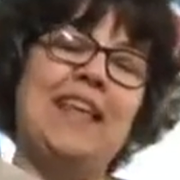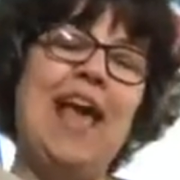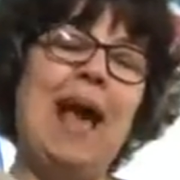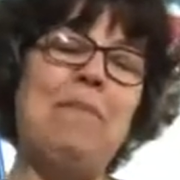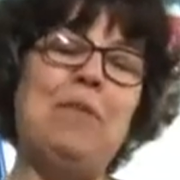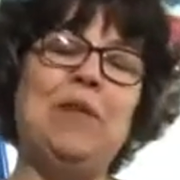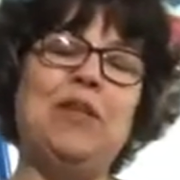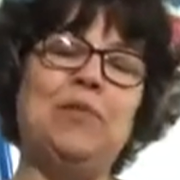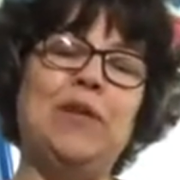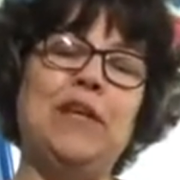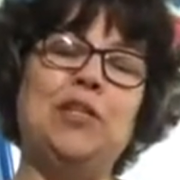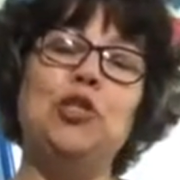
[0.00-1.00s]
can happen
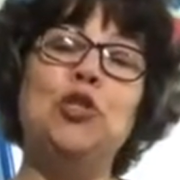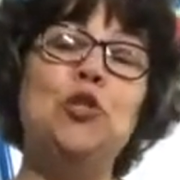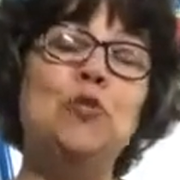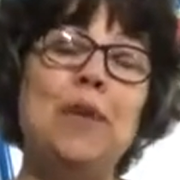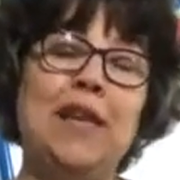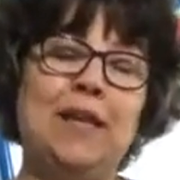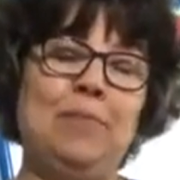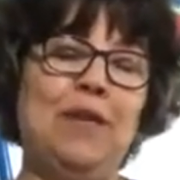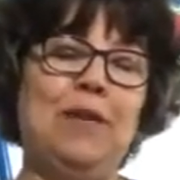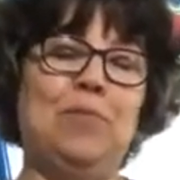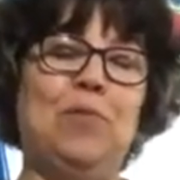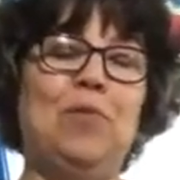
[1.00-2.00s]
between too many
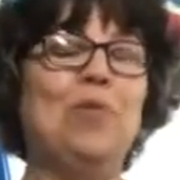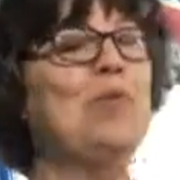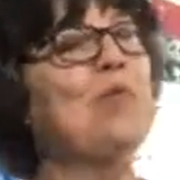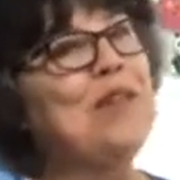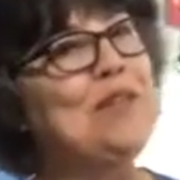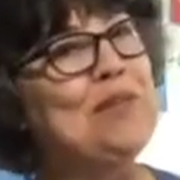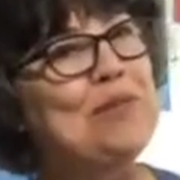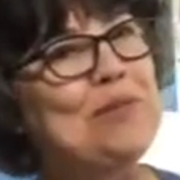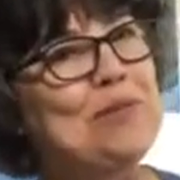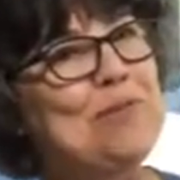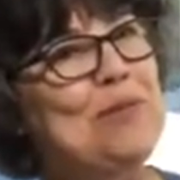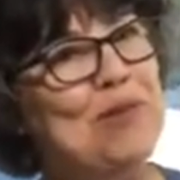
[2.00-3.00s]
people when you
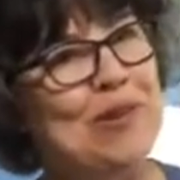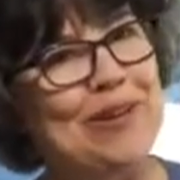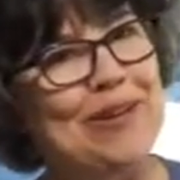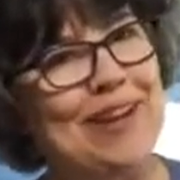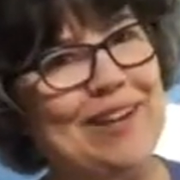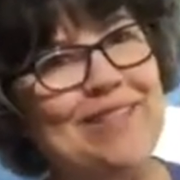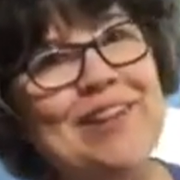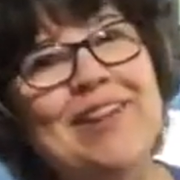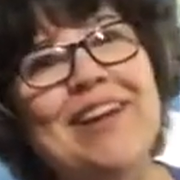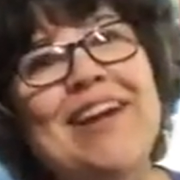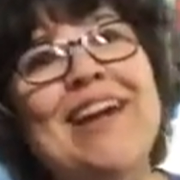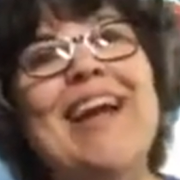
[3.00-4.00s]
use poor grammar.
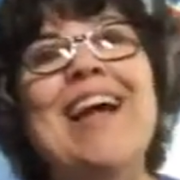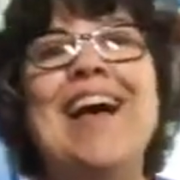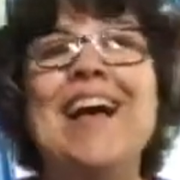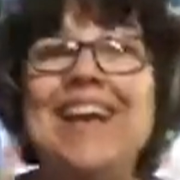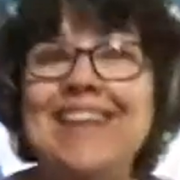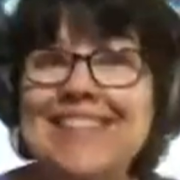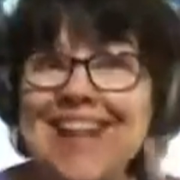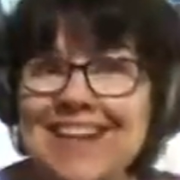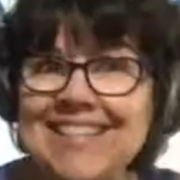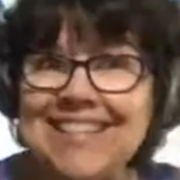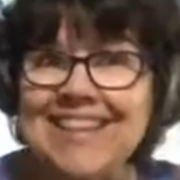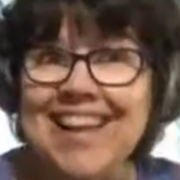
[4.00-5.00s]

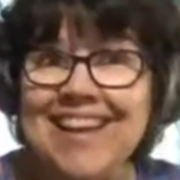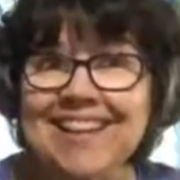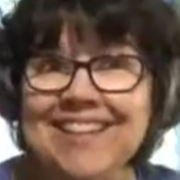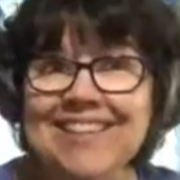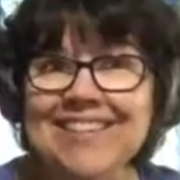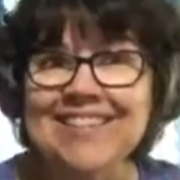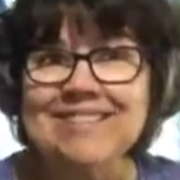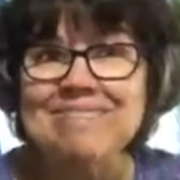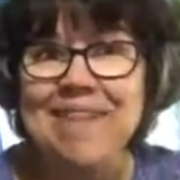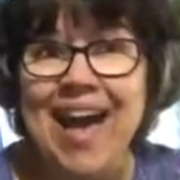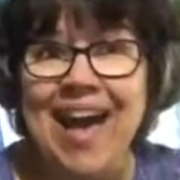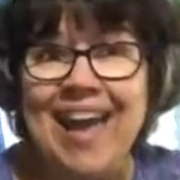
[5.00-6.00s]
Talk to you later.
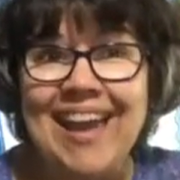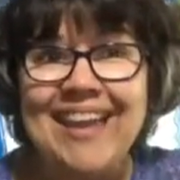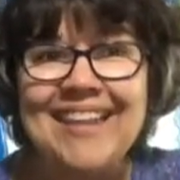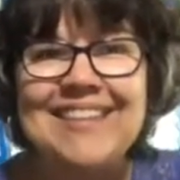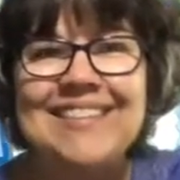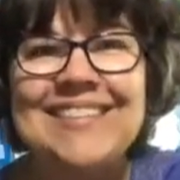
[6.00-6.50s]
Bye.